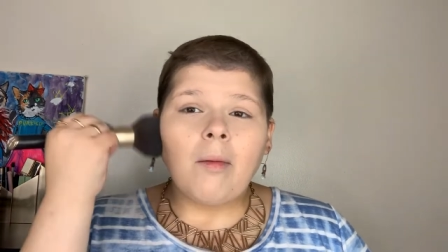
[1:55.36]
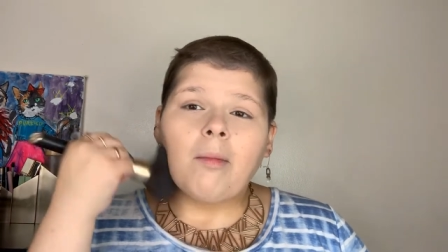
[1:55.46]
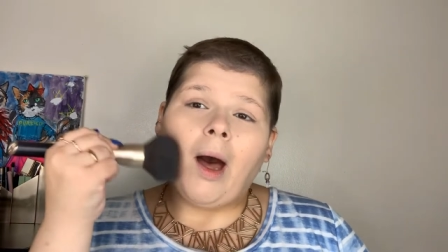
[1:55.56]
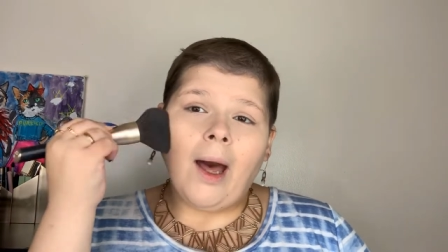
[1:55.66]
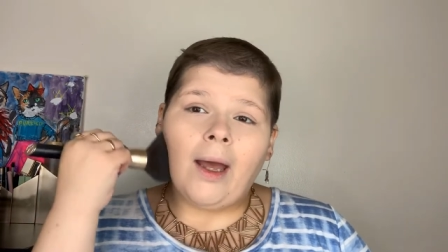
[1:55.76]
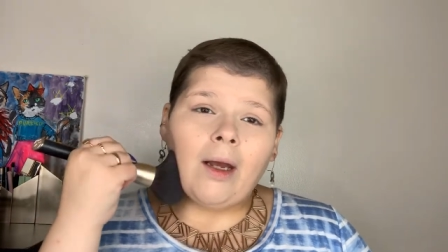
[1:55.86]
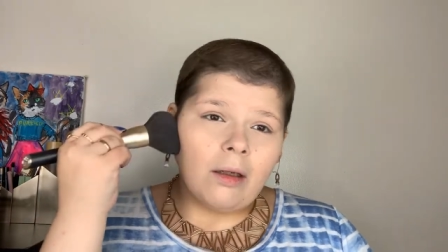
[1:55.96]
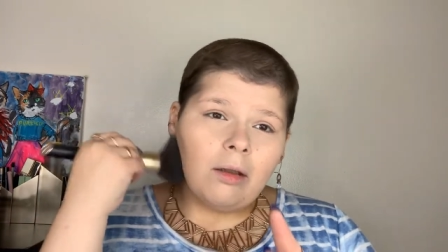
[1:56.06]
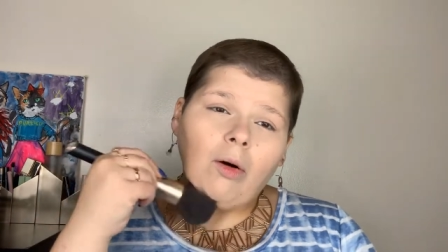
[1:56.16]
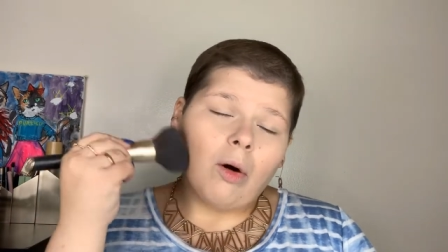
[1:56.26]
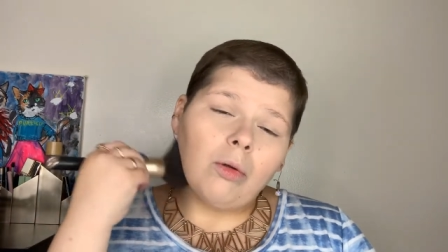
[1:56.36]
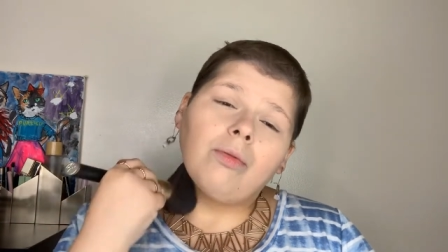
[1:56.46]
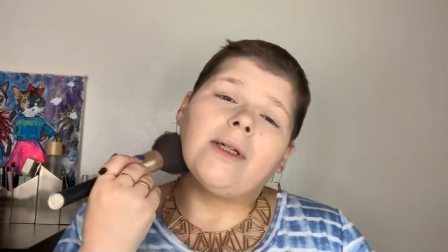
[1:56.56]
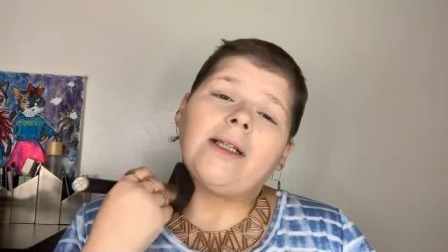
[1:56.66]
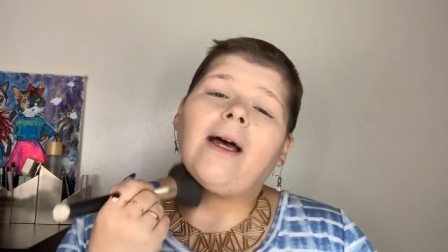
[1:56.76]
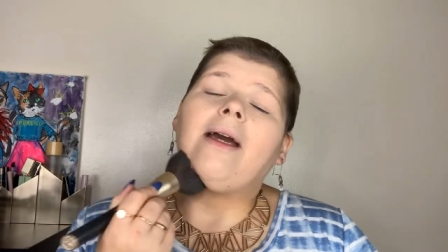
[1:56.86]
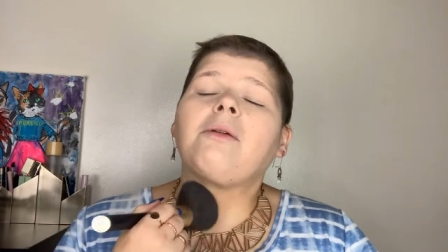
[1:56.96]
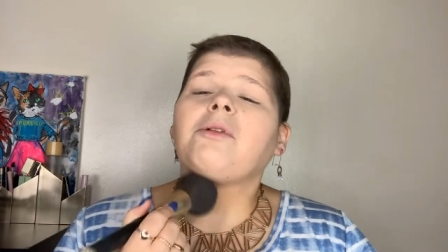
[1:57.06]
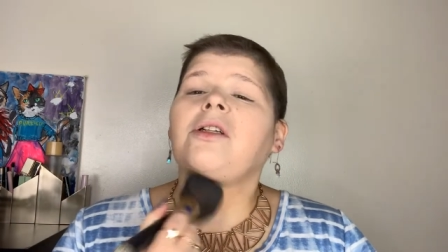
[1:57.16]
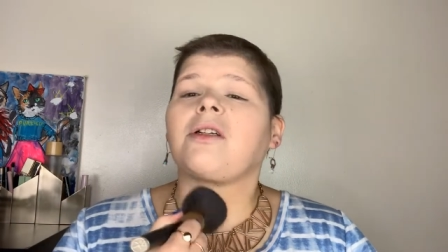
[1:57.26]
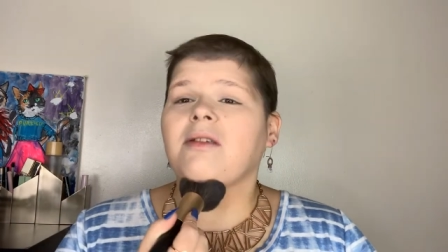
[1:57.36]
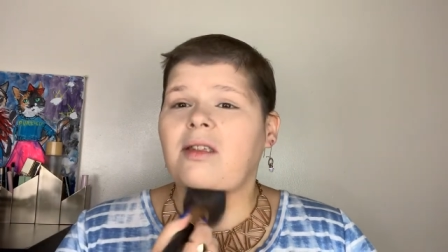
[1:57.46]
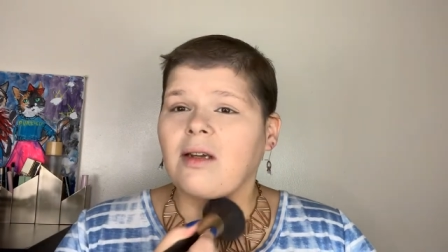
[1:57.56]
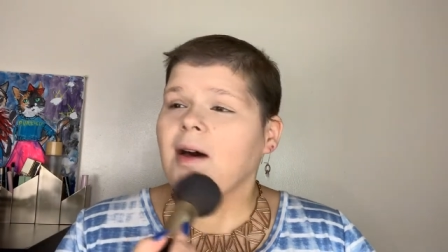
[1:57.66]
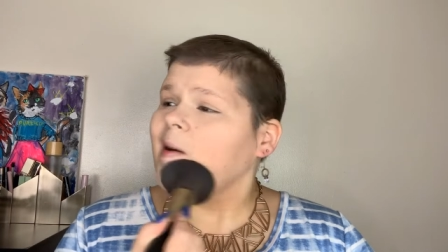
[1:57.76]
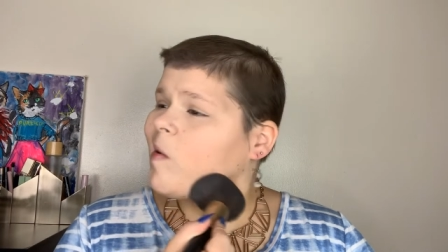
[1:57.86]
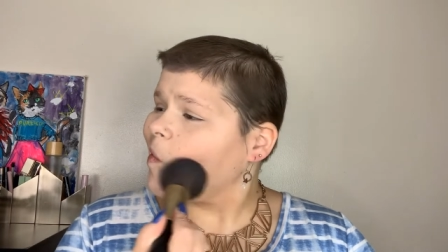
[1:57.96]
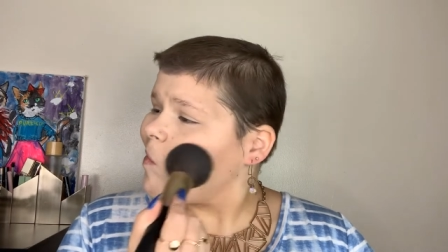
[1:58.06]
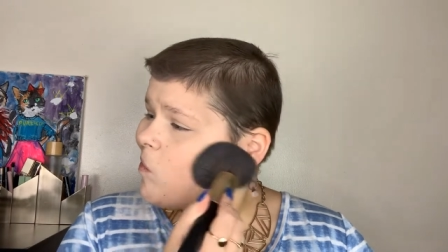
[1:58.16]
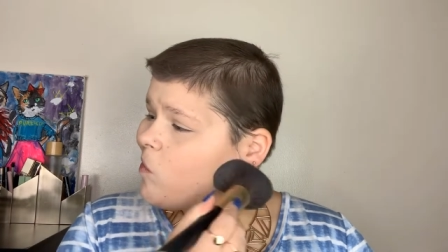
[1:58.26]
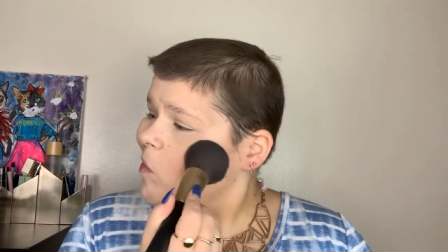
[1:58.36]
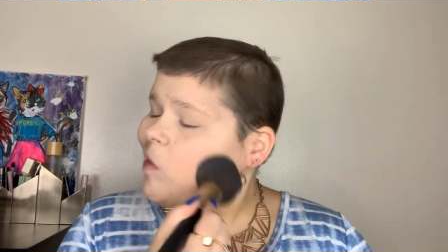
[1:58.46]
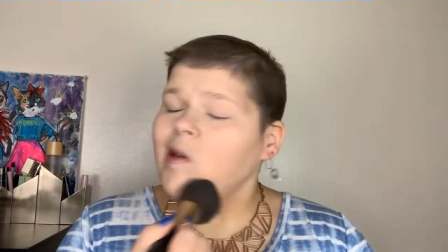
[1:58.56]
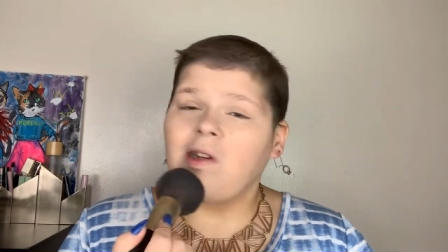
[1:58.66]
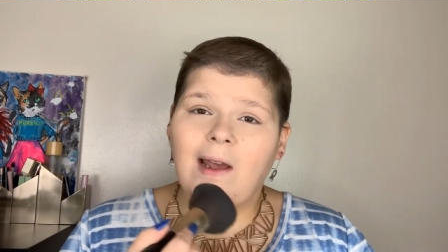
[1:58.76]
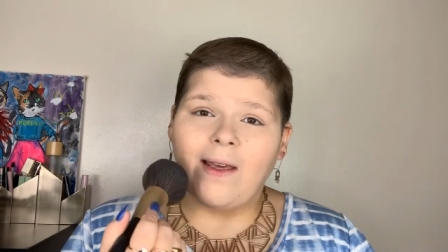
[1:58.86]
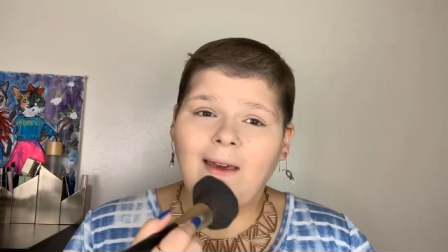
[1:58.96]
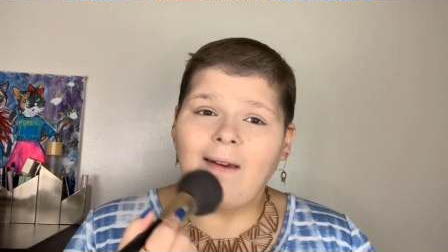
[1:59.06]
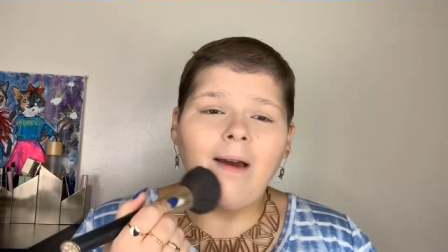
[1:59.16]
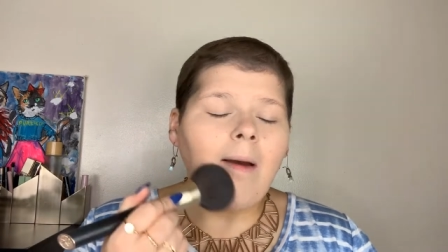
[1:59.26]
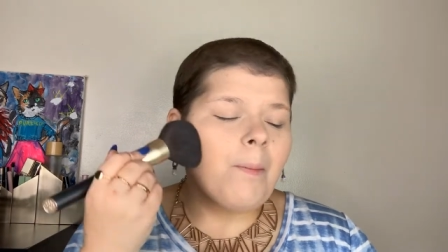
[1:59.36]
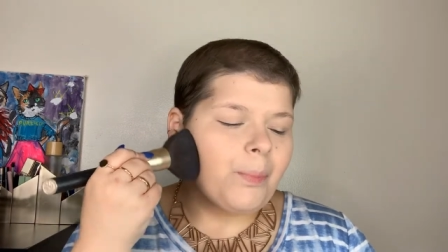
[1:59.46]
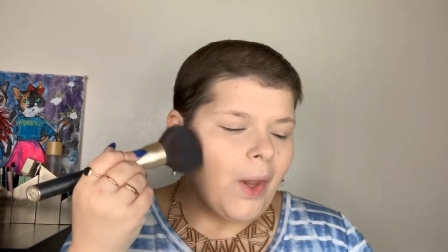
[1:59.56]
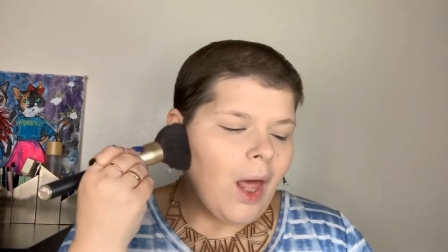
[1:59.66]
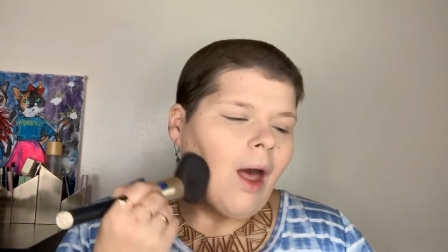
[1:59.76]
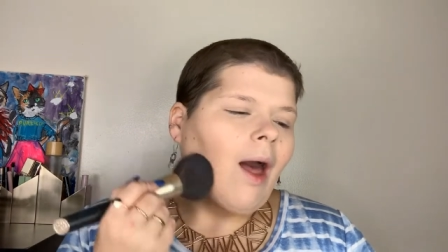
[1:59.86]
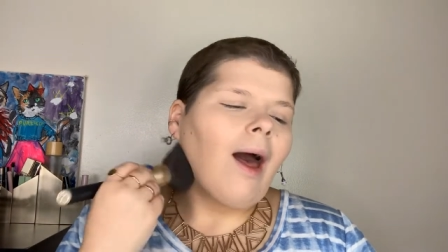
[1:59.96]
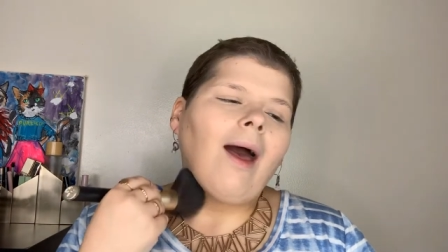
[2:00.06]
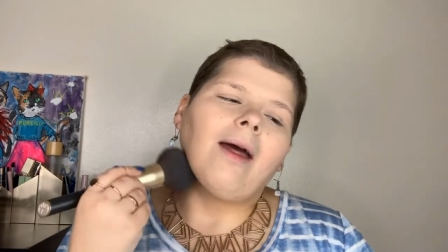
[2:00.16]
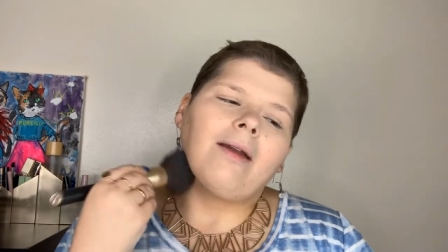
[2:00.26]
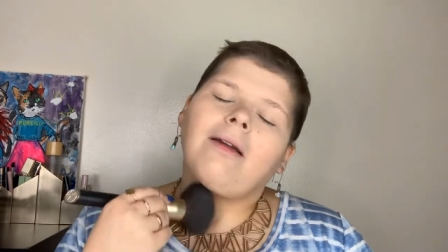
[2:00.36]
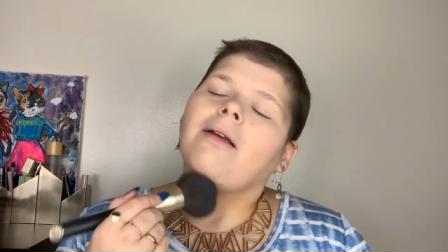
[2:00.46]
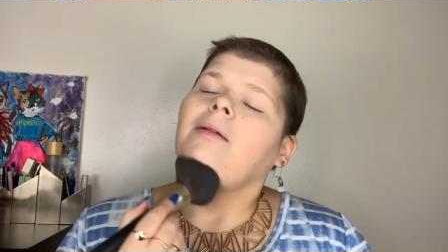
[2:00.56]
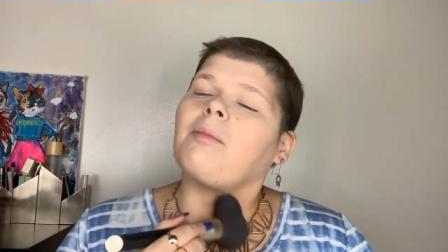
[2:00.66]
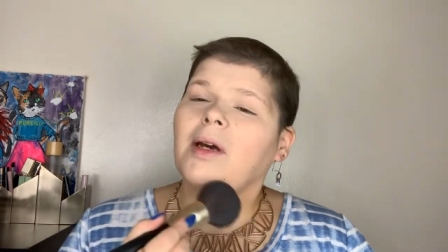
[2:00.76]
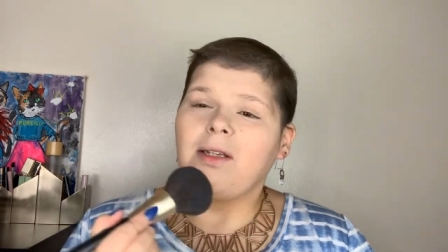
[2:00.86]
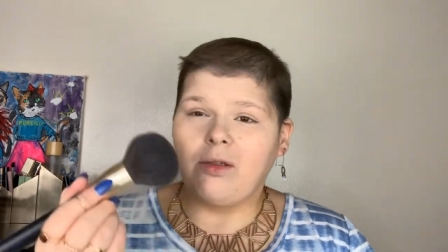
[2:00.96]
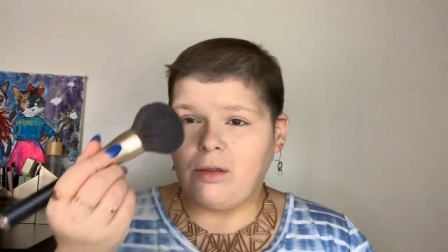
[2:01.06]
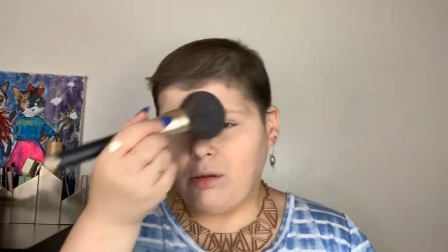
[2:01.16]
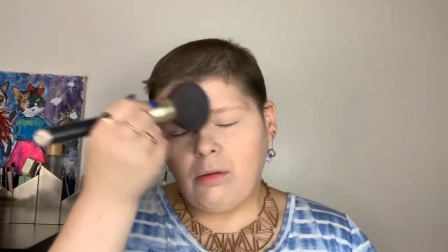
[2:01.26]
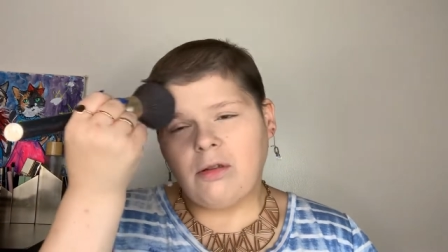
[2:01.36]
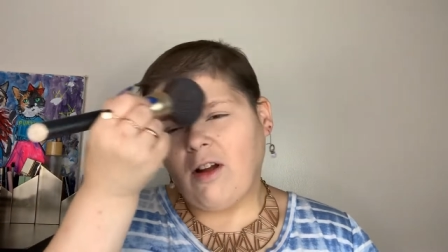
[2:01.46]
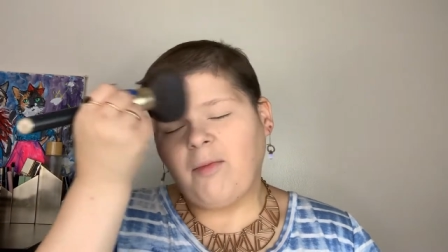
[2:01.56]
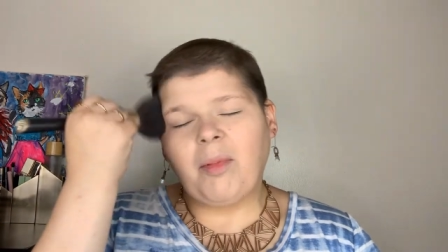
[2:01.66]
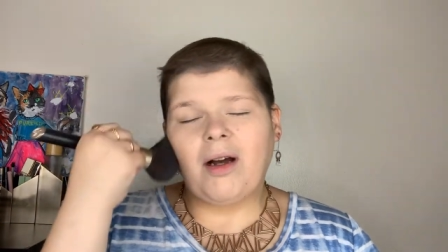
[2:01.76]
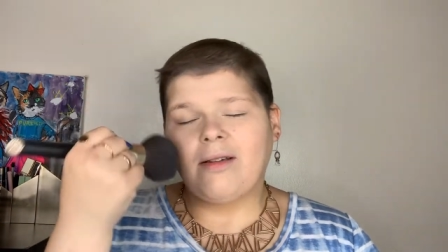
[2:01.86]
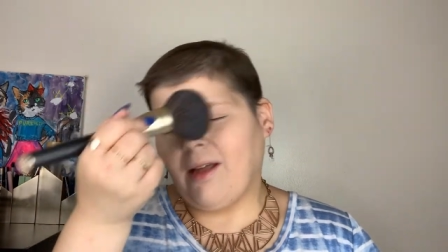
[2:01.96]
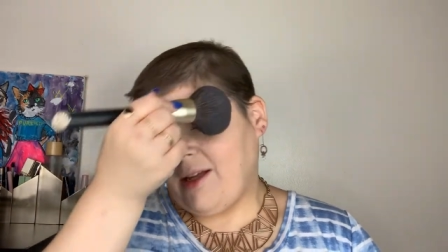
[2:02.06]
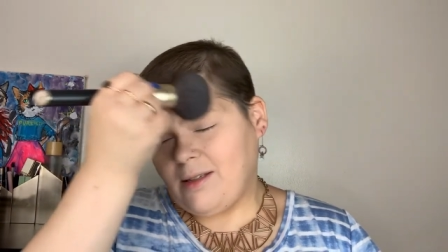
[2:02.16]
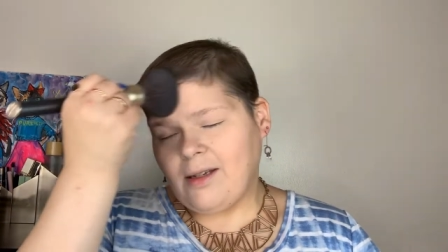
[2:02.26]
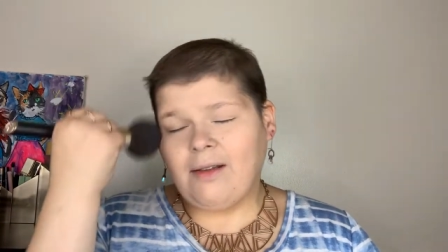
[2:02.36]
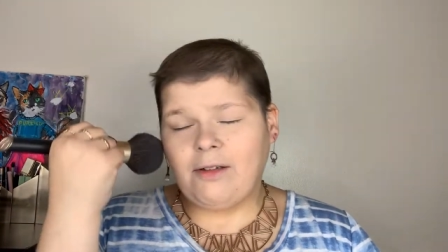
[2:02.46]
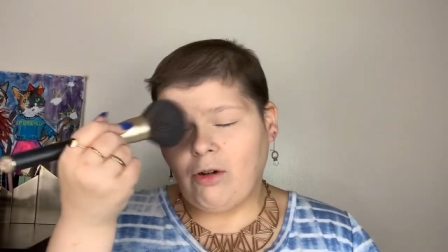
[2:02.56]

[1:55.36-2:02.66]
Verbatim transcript: my old ring light, which is uh, janky and my two softbox lights and the